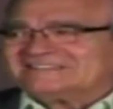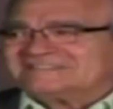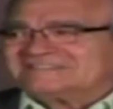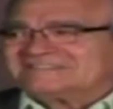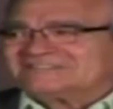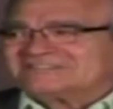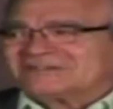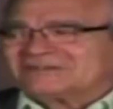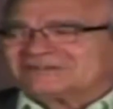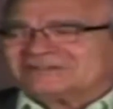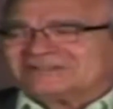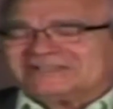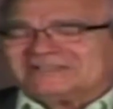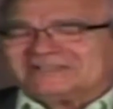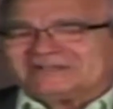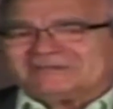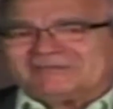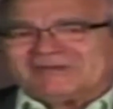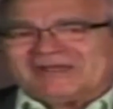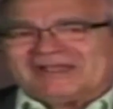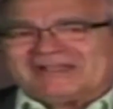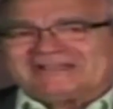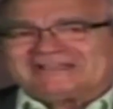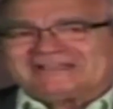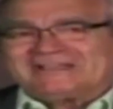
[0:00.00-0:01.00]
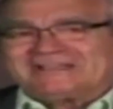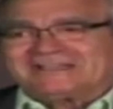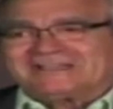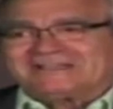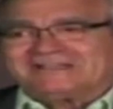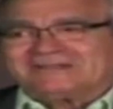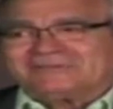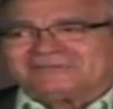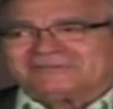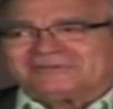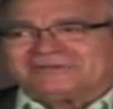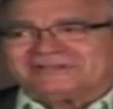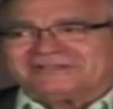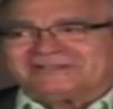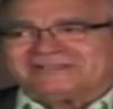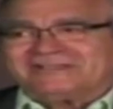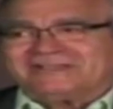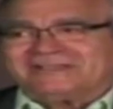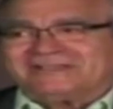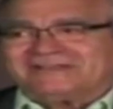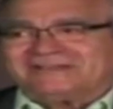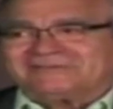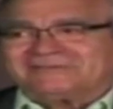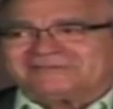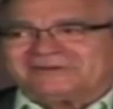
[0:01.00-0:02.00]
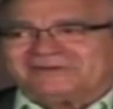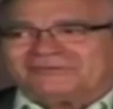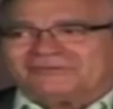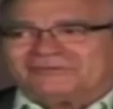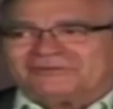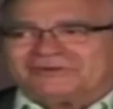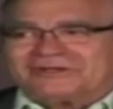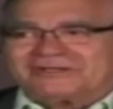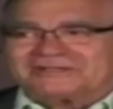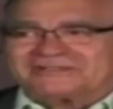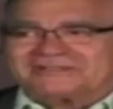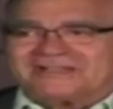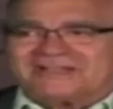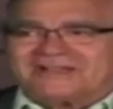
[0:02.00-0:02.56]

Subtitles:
so little by little, we worked